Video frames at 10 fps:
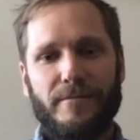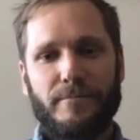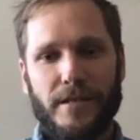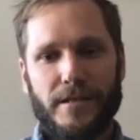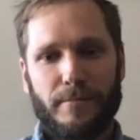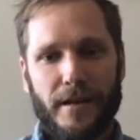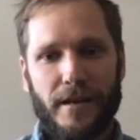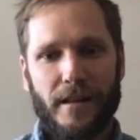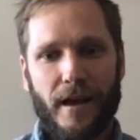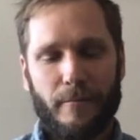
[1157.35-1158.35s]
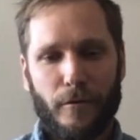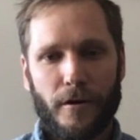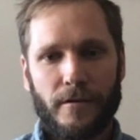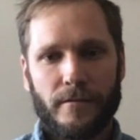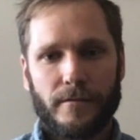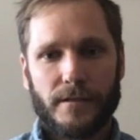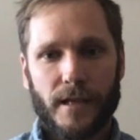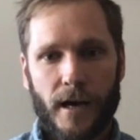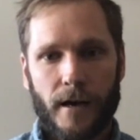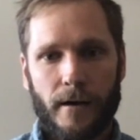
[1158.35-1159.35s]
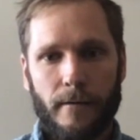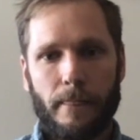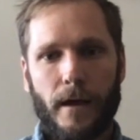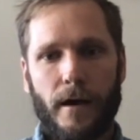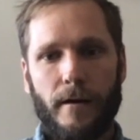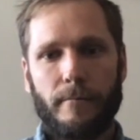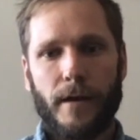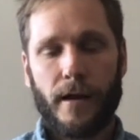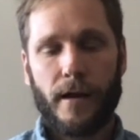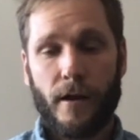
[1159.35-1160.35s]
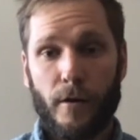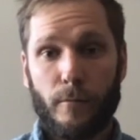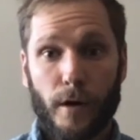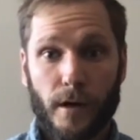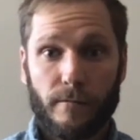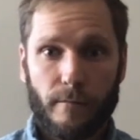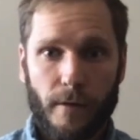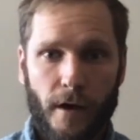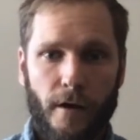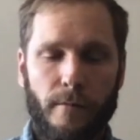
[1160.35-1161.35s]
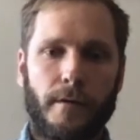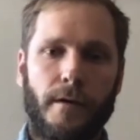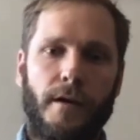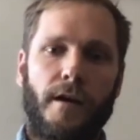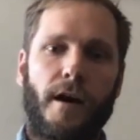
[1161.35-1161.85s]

I've been spending a lot more time um, at home, working from home.